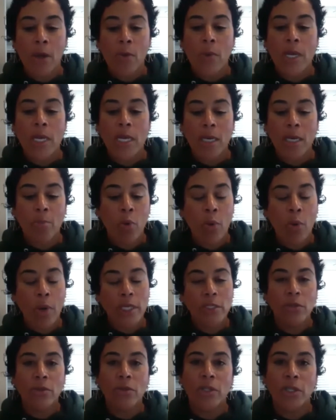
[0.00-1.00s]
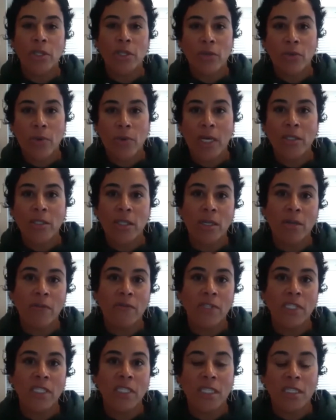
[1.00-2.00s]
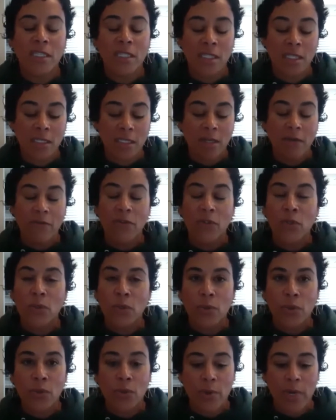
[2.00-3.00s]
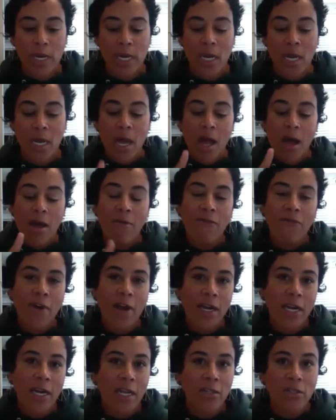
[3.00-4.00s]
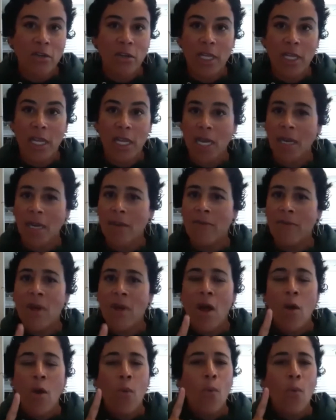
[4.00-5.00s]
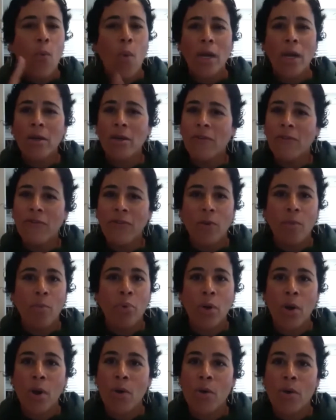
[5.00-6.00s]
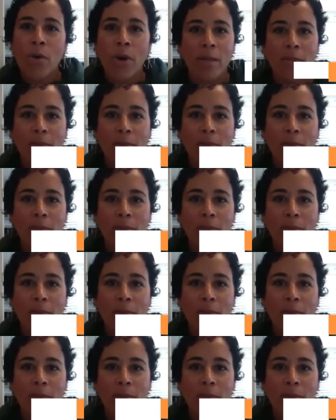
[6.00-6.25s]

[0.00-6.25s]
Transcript: We could point you in the direction of assistance, of tutoring, of financial aid, of wonderful programs